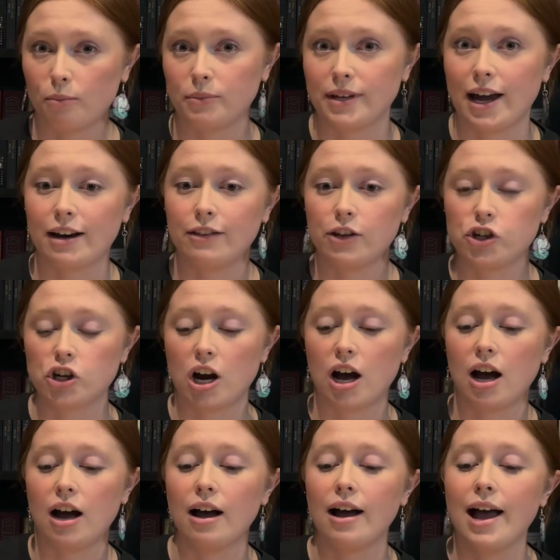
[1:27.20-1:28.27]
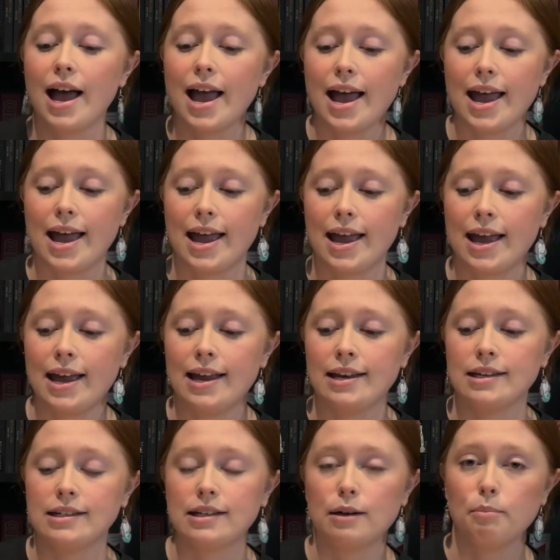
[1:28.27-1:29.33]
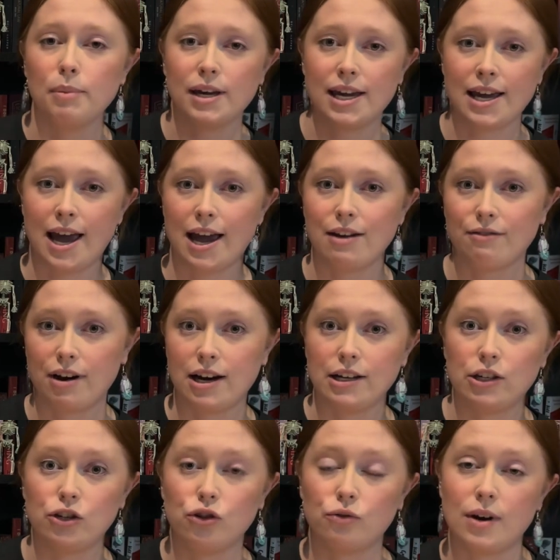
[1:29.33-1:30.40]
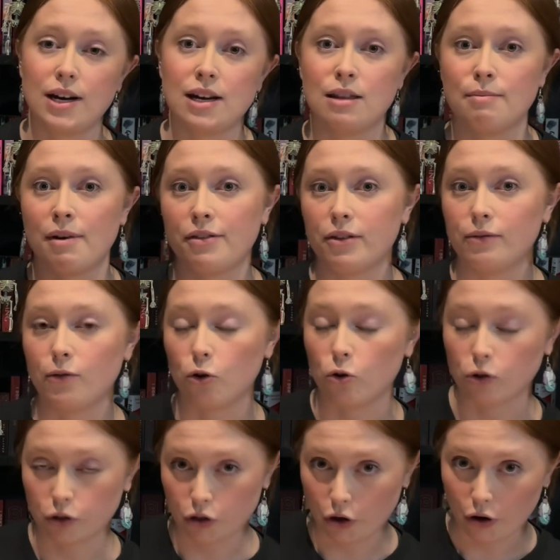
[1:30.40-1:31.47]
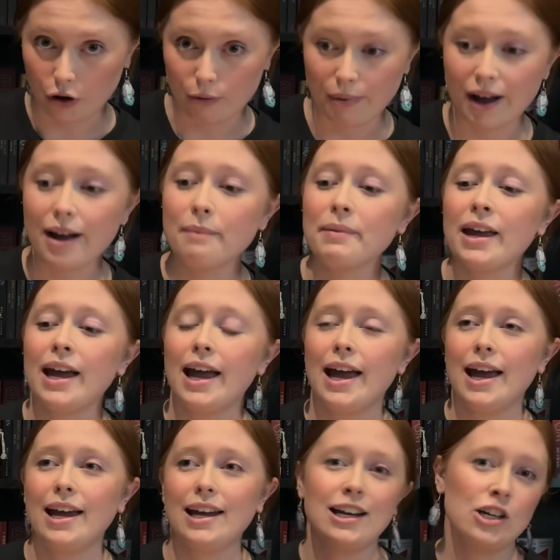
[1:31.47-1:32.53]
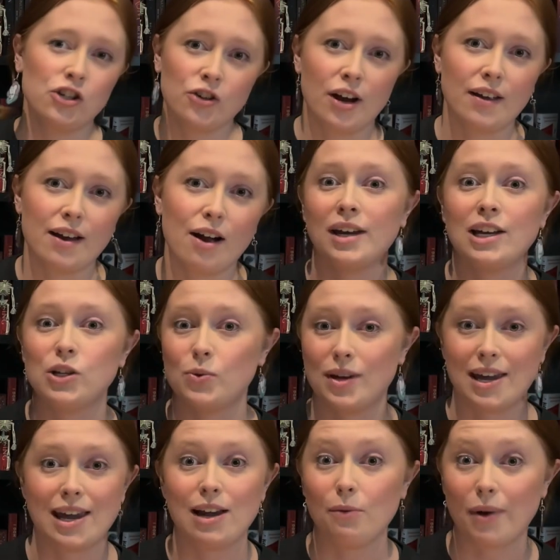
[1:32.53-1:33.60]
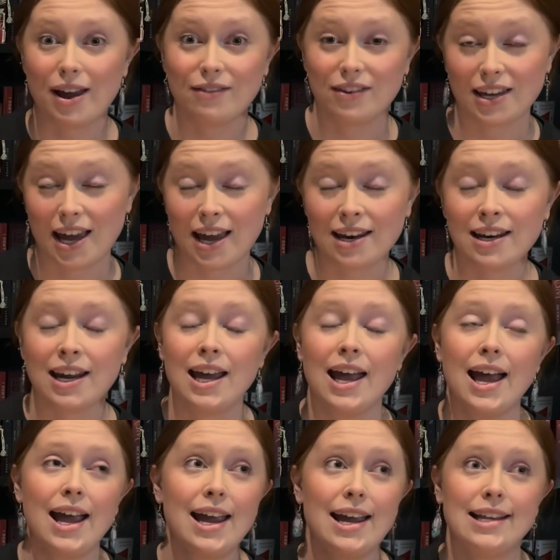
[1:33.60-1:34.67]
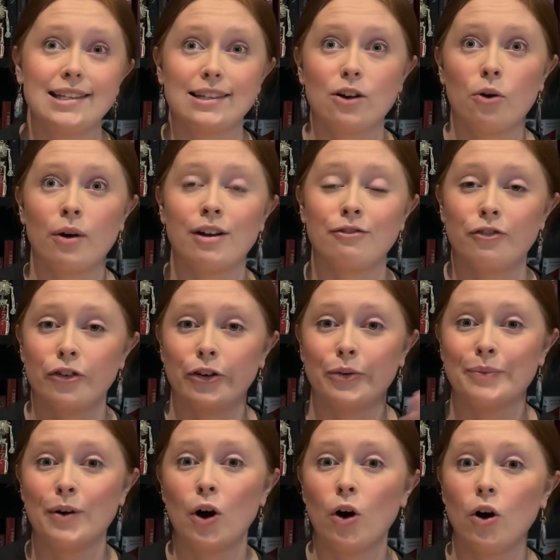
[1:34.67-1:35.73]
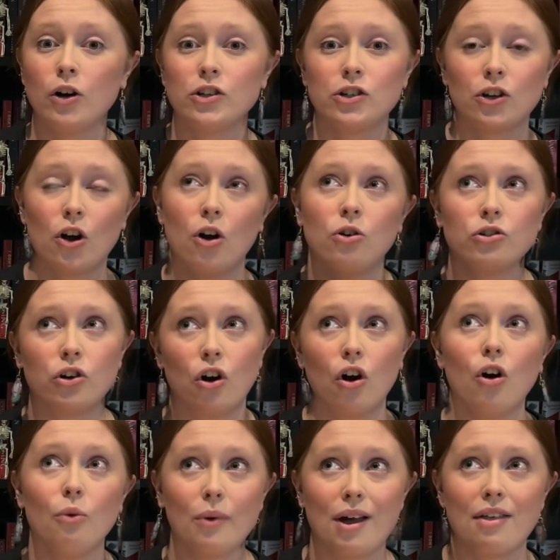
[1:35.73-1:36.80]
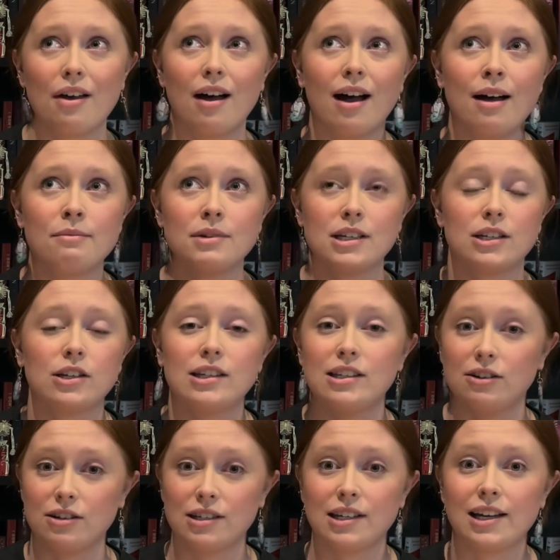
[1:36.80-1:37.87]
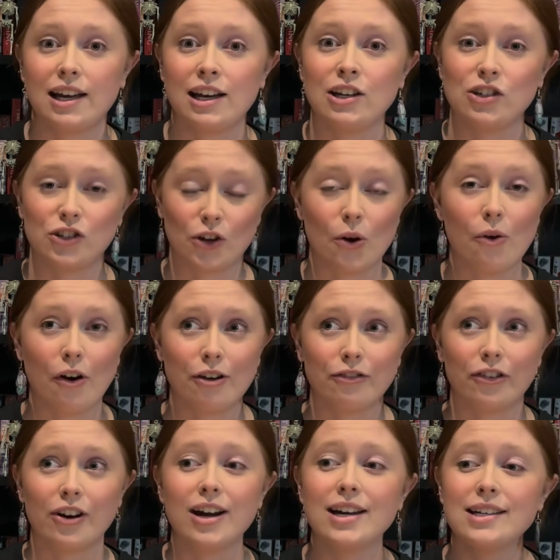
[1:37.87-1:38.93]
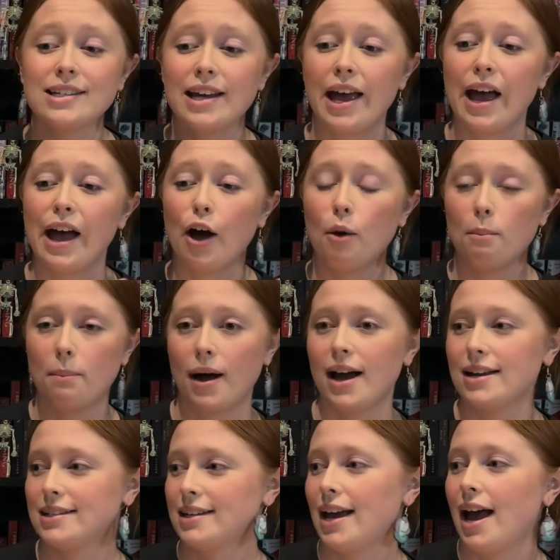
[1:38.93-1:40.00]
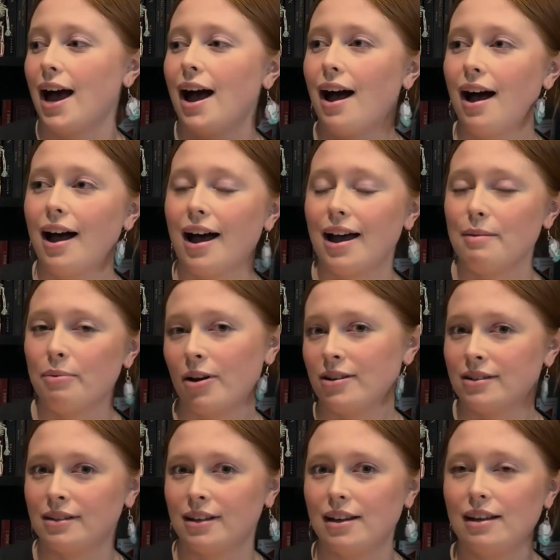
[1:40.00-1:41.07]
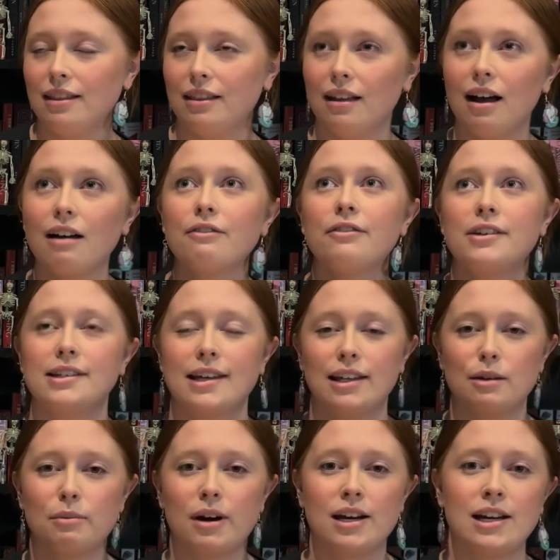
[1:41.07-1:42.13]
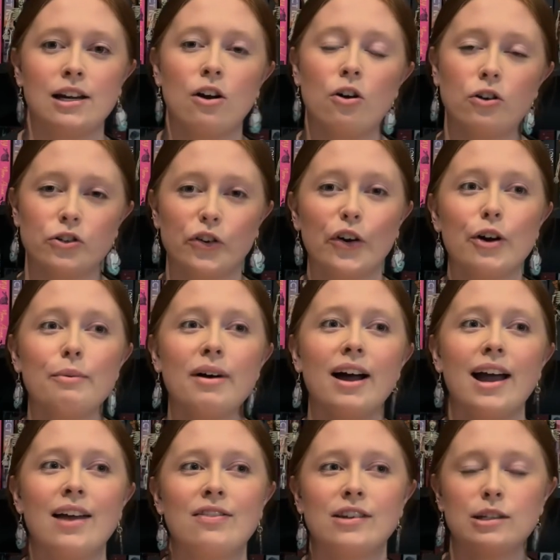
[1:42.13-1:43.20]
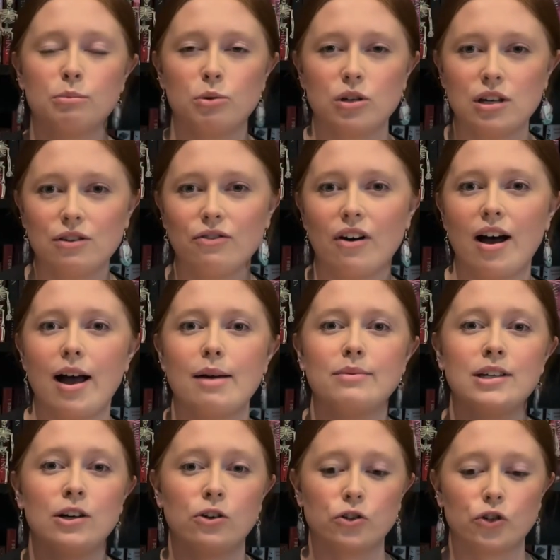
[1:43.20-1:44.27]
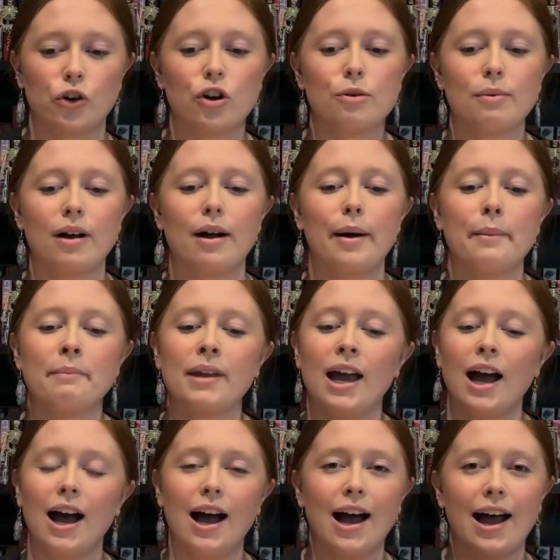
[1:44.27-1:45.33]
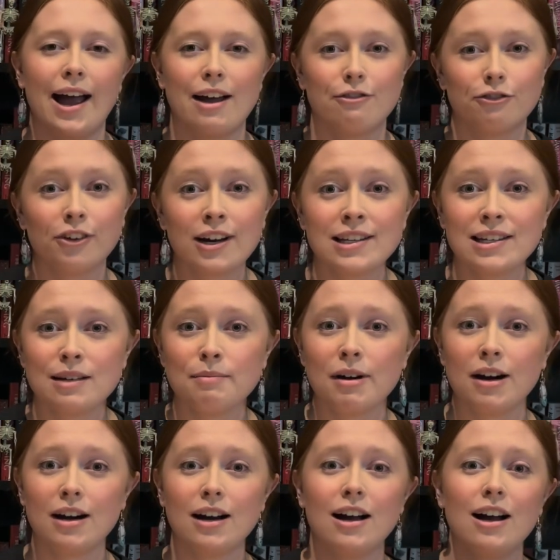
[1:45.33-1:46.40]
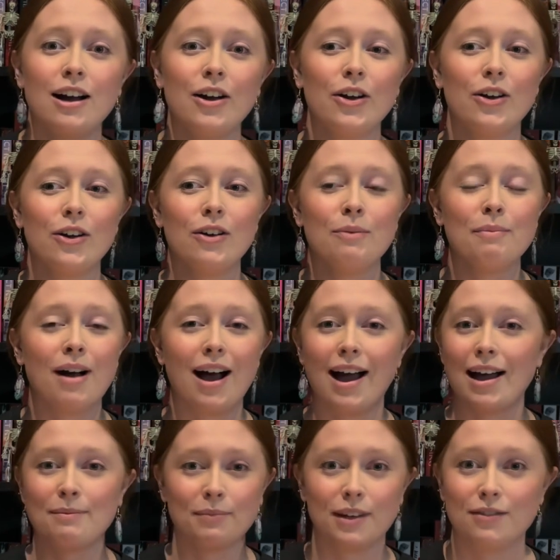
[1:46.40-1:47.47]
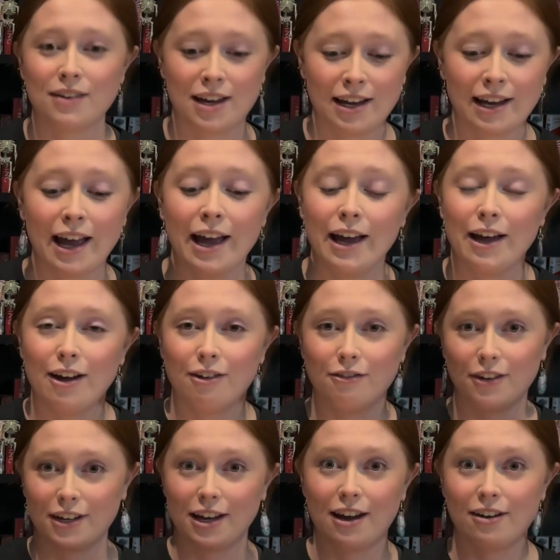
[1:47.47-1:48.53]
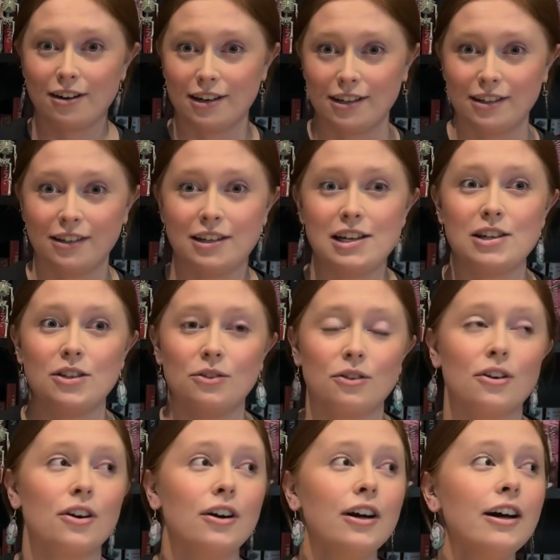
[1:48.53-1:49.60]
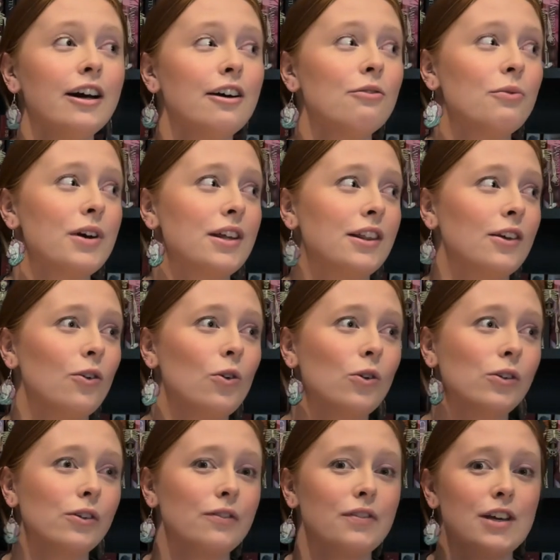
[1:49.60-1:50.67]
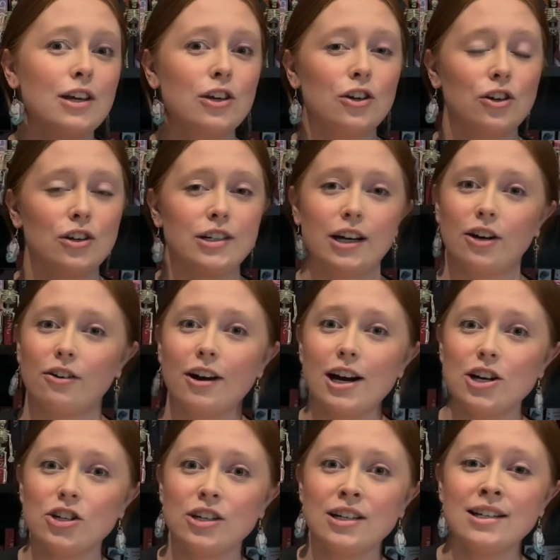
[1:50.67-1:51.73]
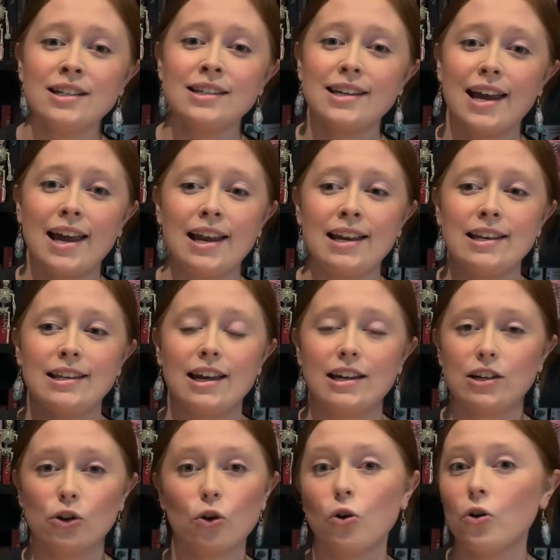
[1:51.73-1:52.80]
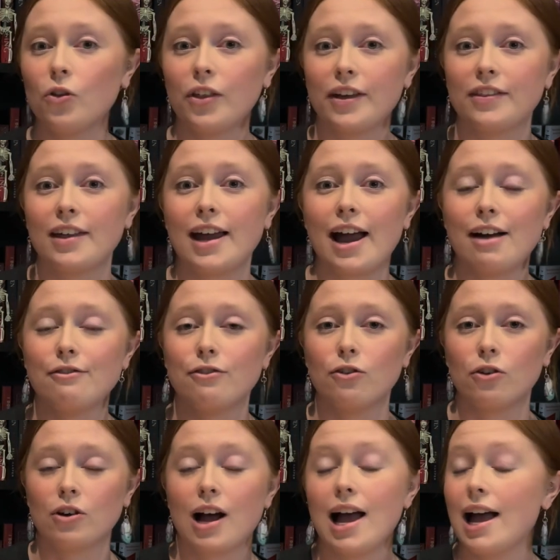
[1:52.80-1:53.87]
out of the jar and picking 8 reads to read in the month of October. In Australia, I'm into a heat wave again. It's going from hot to cold to hot weather. I'm just seriously getting so over it. But I personally love celebrating October and the spooky vibes in October. I have friends in America whom I'm living vicariously through with all of the cute decorations and their decor that they have for